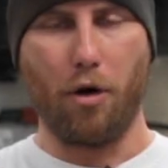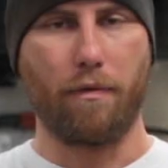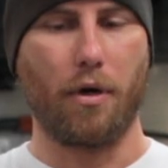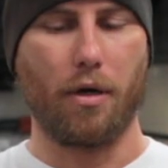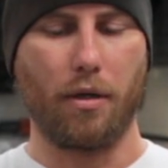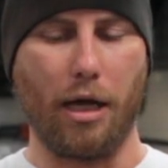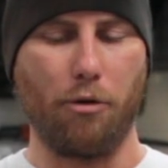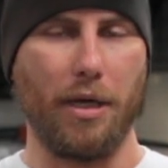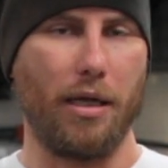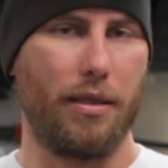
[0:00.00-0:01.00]
Overall,
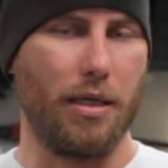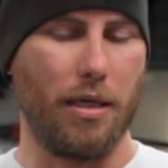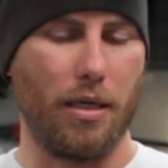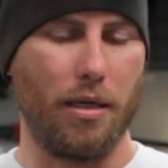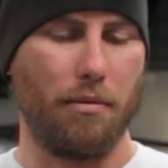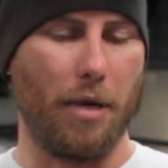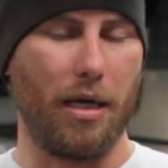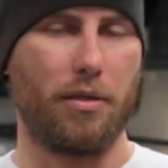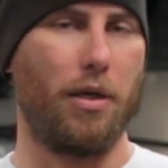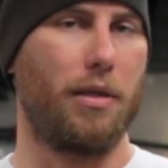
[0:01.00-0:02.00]
LBT
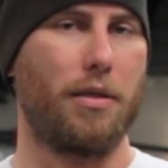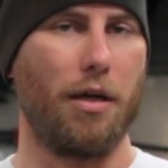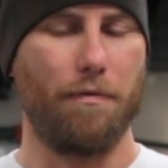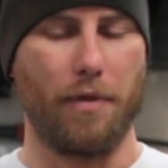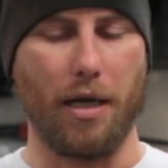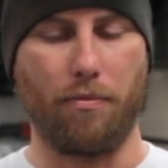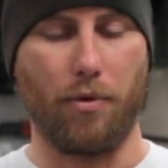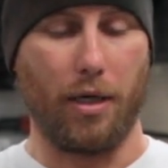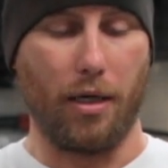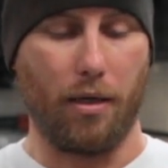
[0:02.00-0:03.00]
makes good stuff. They
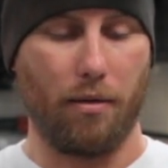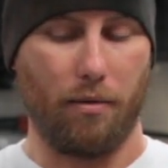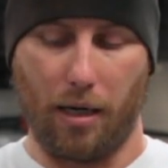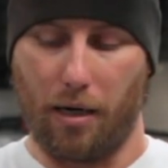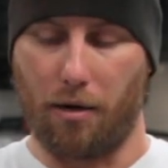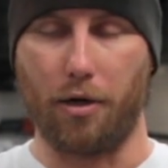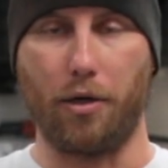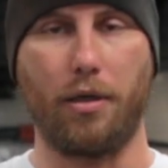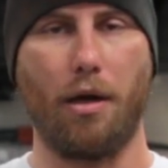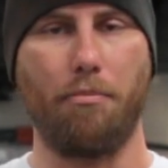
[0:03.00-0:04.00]
really are a
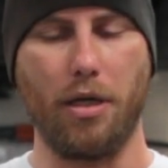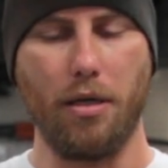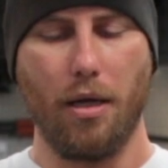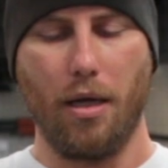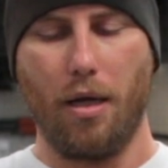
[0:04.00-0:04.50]
good company.